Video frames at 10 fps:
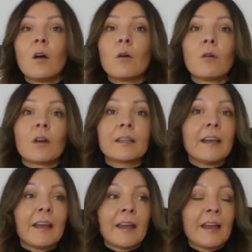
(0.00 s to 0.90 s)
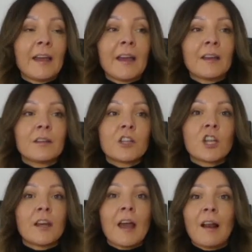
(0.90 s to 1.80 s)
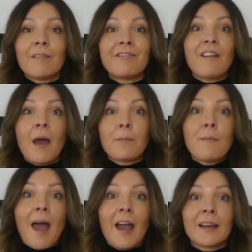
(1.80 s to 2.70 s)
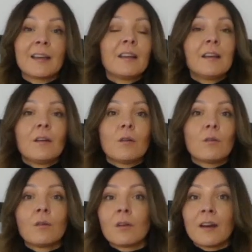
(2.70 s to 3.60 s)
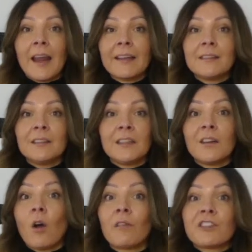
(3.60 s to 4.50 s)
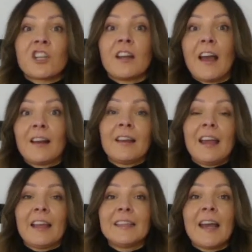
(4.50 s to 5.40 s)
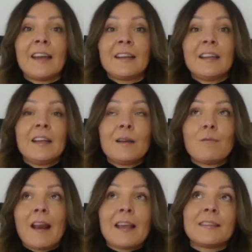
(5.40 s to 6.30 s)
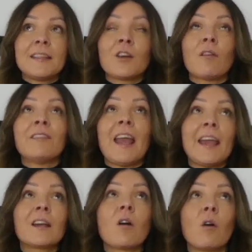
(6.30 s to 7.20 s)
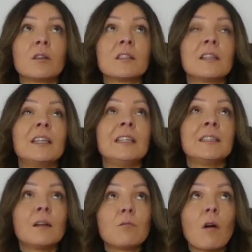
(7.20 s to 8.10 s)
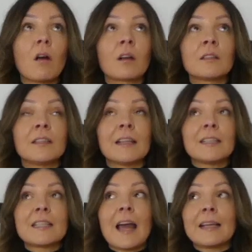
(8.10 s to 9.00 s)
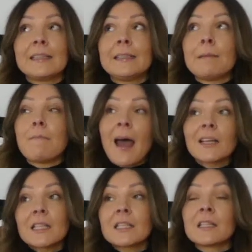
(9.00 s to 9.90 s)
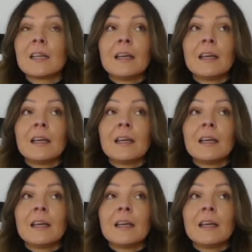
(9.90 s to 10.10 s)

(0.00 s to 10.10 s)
or the Chanel flap bag or 19 of Chanel and then when I think of a coat in the world that is like the best,